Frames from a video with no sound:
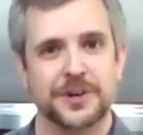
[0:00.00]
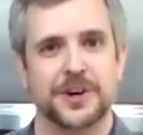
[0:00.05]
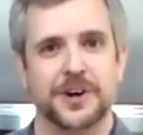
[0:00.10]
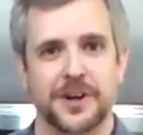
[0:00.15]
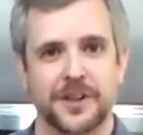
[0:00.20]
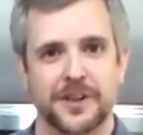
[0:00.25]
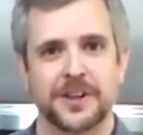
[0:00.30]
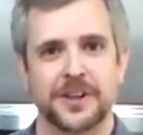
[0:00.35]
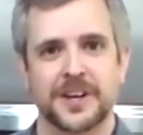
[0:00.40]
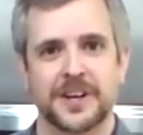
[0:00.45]

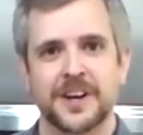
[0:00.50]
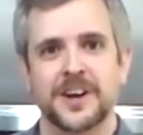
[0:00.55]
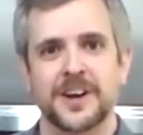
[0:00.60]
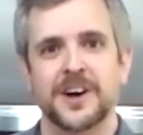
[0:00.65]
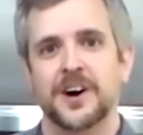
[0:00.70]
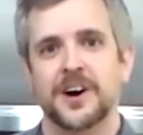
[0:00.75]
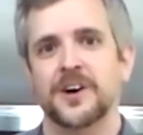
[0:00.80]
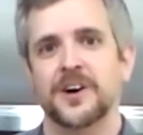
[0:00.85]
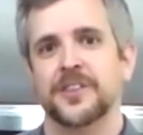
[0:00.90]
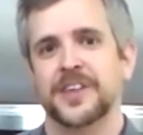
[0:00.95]
all
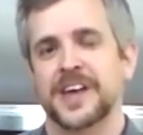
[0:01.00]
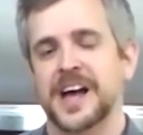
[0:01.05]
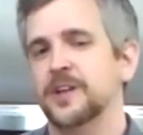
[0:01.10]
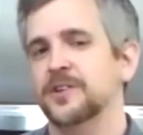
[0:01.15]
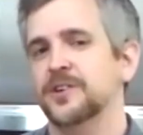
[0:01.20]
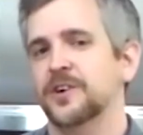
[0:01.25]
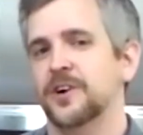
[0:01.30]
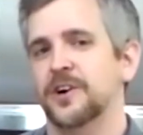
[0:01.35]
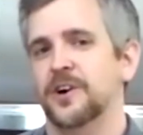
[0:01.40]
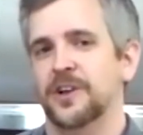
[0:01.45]
the
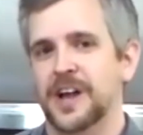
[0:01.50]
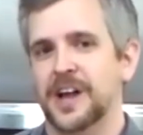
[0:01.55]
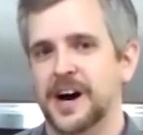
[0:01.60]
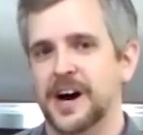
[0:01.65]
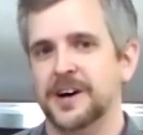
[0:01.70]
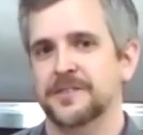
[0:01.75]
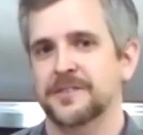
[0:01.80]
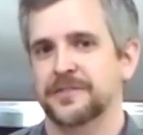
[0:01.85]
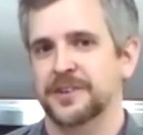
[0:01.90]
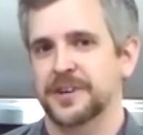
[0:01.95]
alcohol
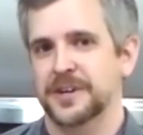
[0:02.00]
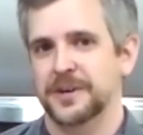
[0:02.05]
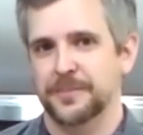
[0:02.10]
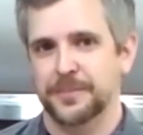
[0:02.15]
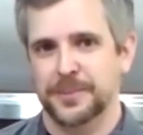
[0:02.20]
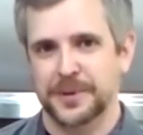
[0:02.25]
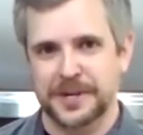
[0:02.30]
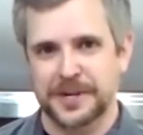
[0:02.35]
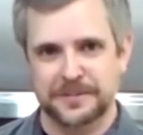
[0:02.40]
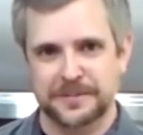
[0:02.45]
out of it,
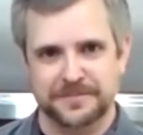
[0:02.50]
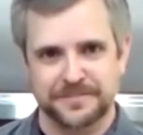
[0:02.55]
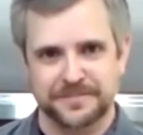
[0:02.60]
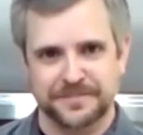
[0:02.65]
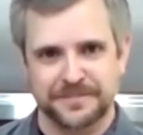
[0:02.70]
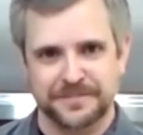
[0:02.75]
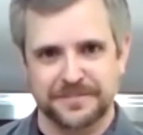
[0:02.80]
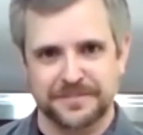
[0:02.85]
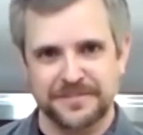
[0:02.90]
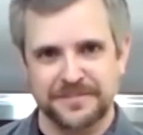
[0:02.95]
but
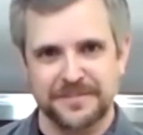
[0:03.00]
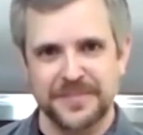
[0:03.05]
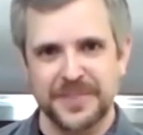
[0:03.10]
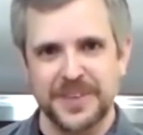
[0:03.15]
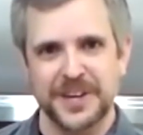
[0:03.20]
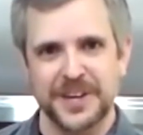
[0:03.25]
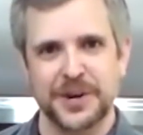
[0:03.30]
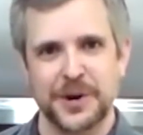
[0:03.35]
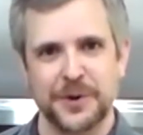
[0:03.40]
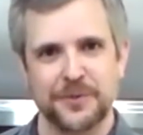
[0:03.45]

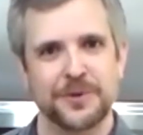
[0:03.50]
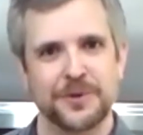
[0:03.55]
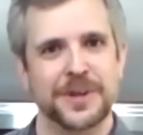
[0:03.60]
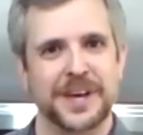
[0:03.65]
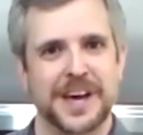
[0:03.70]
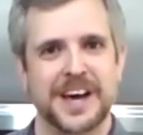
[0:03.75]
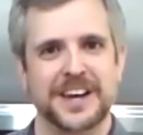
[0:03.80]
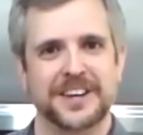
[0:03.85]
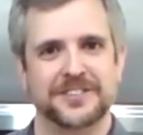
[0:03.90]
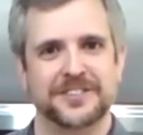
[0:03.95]

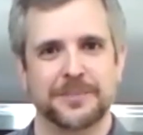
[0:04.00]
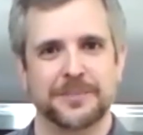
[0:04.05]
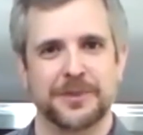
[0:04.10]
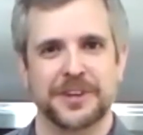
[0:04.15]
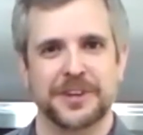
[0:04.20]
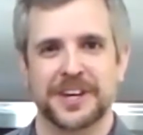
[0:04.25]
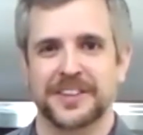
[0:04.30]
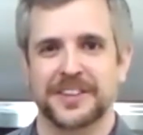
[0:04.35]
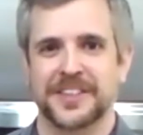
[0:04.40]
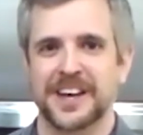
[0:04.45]
really adding something
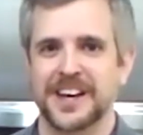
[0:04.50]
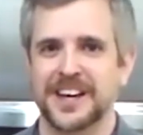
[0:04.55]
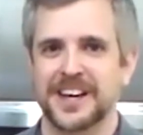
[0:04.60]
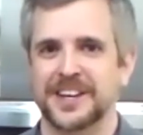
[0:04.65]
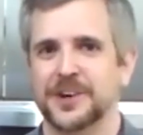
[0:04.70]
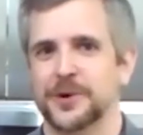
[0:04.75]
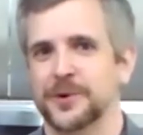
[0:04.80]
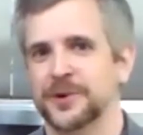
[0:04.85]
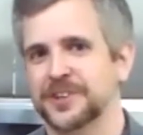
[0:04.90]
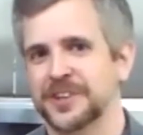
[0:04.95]
like that,
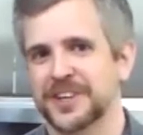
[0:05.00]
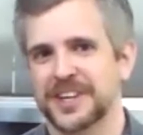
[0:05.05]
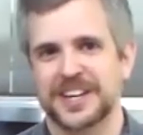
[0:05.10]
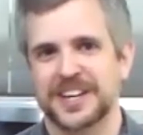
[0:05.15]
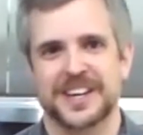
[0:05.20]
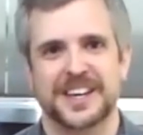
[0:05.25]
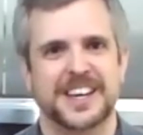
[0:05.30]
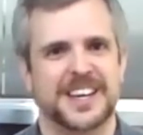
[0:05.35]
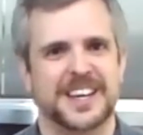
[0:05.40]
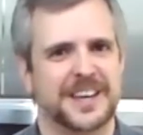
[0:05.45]
into
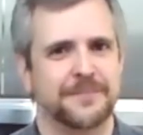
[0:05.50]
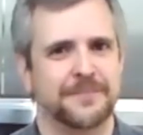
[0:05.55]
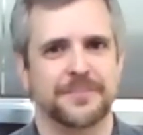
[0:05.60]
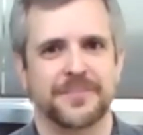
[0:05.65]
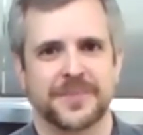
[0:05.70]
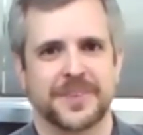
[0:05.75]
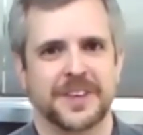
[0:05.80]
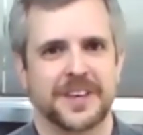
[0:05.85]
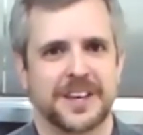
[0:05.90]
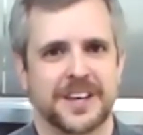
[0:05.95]
like any,
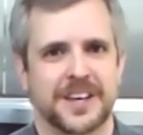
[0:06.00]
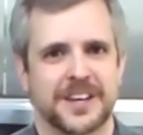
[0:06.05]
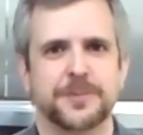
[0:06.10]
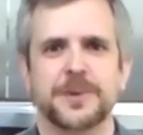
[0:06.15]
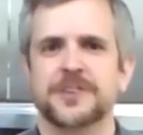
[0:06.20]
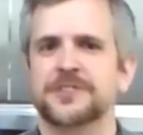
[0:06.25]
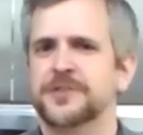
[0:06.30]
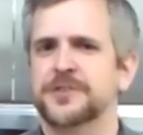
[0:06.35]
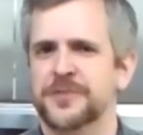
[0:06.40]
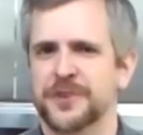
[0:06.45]

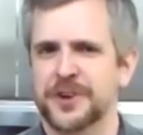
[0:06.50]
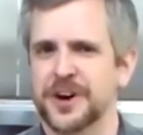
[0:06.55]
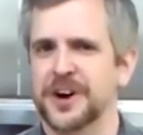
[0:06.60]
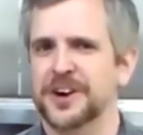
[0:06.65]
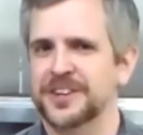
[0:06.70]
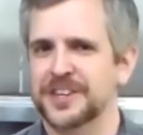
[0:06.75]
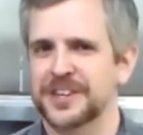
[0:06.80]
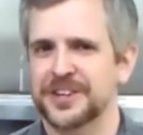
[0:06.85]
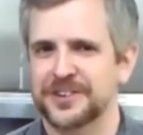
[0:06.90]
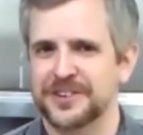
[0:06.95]
especially for an
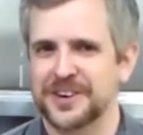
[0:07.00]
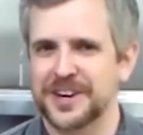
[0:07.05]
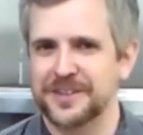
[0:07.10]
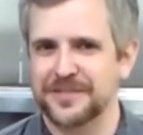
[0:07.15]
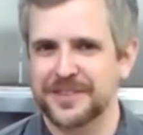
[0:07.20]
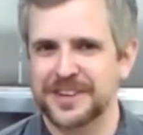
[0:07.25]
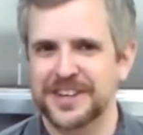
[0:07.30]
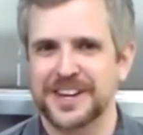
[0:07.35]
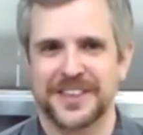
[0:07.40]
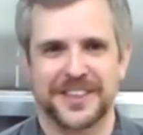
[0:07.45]
onion
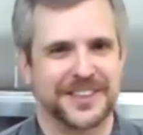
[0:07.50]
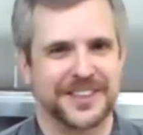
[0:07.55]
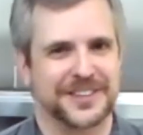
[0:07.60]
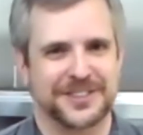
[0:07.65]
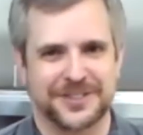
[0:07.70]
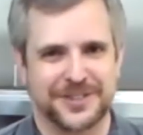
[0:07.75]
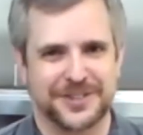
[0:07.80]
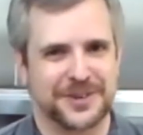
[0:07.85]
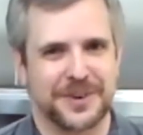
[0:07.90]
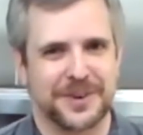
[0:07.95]
gravy, I think
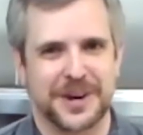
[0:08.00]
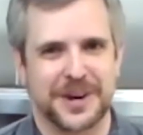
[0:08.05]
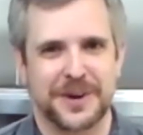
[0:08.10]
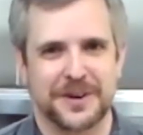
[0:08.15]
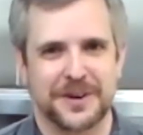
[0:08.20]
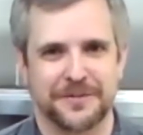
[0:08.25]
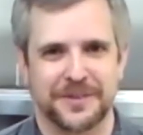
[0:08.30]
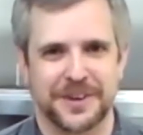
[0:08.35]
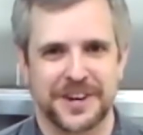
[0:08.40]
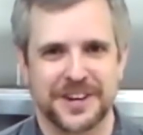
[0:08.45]
that's just a great way
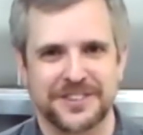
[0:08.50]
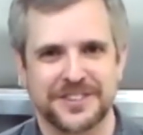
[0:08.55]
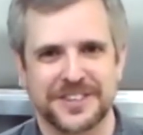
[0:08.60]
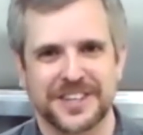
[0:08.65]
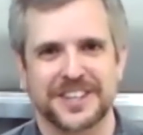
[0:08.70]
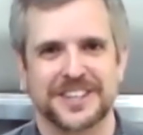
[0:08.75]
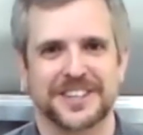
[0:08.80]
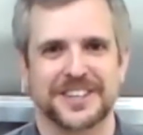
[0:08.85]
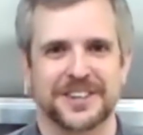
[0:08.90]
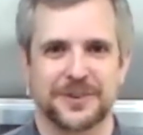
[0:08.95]
to finish
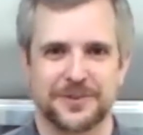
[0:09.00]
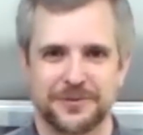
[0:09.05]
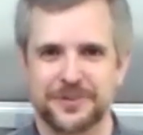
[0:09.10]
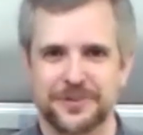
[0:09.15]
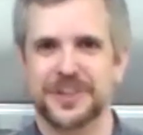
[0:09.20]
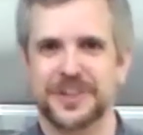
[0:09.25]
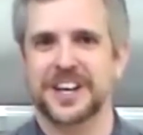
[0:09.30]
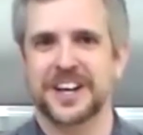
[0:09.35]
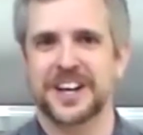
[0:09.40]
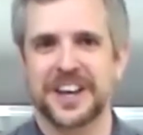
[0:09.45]
it.
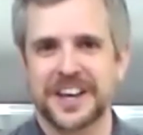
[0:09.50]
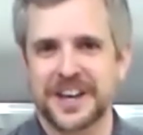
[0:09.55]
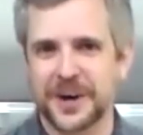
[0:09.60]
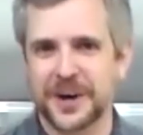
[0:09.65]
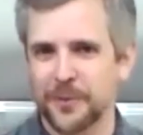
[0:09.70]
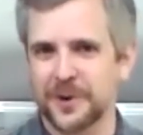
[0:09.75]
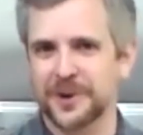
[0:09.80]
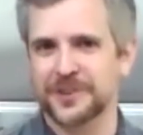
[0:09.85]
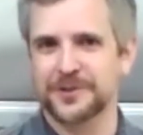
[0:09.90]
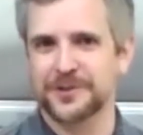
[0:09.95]
Treating it like
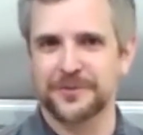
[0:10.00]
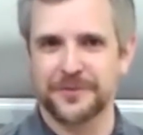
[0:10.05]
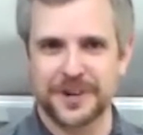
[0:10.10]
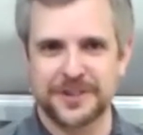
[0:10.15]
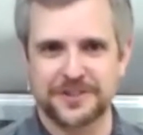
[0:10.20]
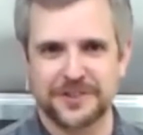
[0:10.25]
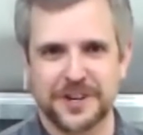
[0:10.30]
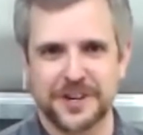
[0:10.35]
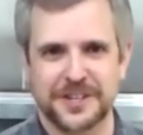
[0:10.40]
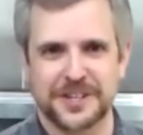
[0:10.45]
it was a
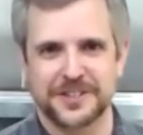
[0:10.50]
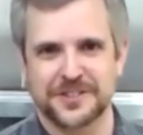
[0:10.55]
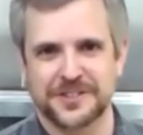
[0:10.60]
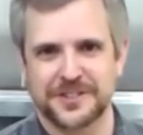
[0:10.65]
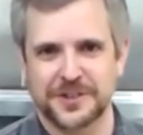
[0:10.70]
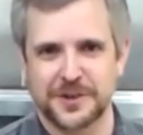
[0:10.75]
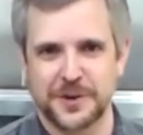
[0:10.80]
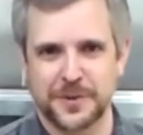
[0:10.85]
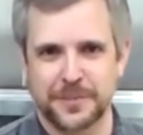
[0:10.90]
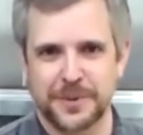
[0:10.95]
French onion
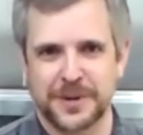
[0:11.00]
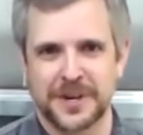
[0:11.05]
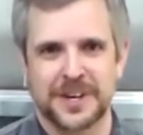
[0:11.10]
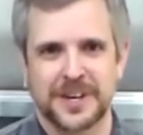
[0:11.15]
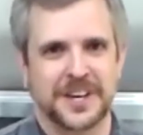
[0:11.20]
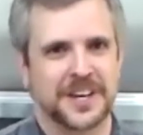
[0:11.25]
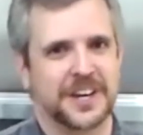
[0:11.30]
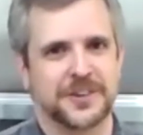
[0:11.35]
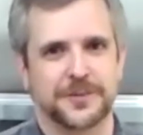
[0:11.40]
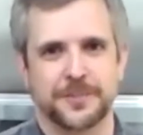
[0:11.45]
soup
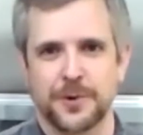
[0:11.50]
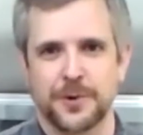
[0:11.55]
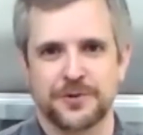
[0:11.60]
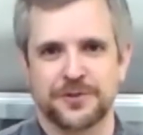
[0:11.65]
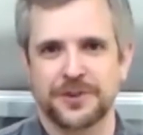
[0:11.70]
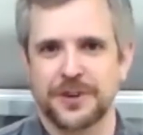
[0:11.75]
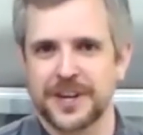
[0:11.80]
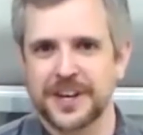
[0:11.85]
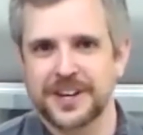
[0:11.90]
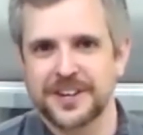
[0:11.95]
as
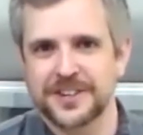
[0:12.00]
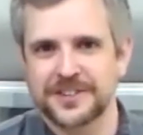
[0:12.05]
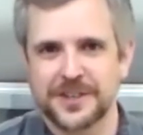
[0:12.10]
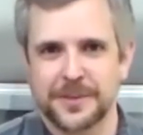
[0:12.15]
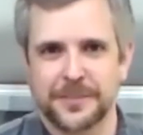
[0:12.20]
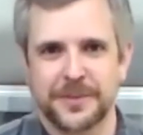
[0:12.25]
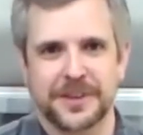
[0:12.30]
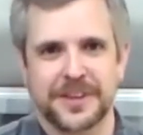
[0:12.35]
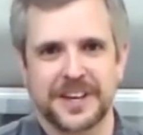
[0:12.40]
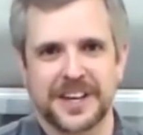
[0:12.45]
Beaujolais or
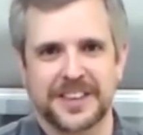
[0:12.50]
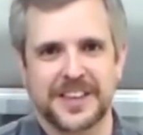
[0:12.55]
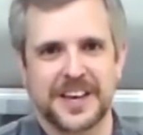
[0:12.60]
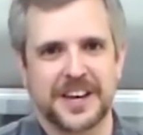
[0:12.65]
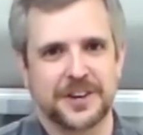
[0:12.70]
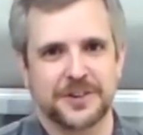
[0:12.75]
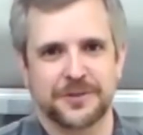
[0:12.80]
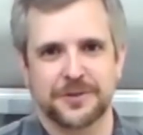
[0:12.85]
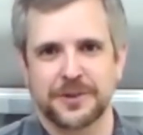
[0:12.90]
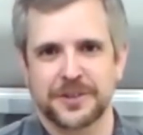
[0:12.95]
something like
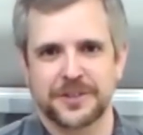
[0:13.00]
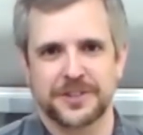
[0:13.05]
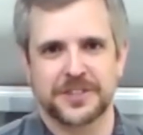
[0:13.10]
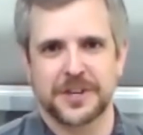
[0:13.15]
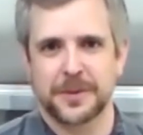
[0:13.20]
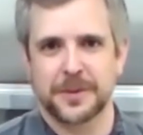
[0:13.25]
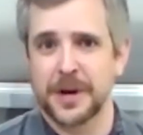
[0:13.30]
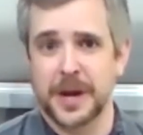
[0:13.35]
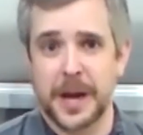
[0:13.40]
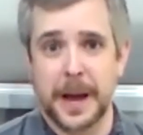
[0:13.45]
that is really just
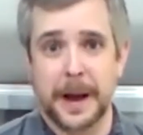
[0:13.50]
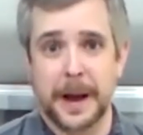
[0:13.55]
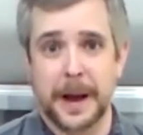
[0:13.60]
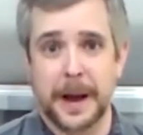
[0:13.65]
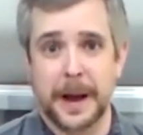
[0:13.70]
going to be like,